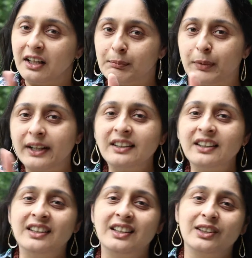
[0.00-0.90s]
but
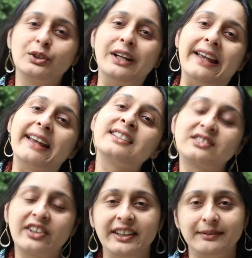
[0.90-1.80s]
to the
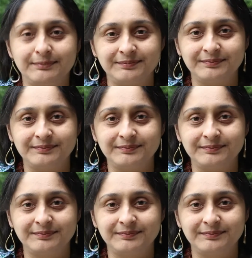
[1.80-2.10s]
extreme.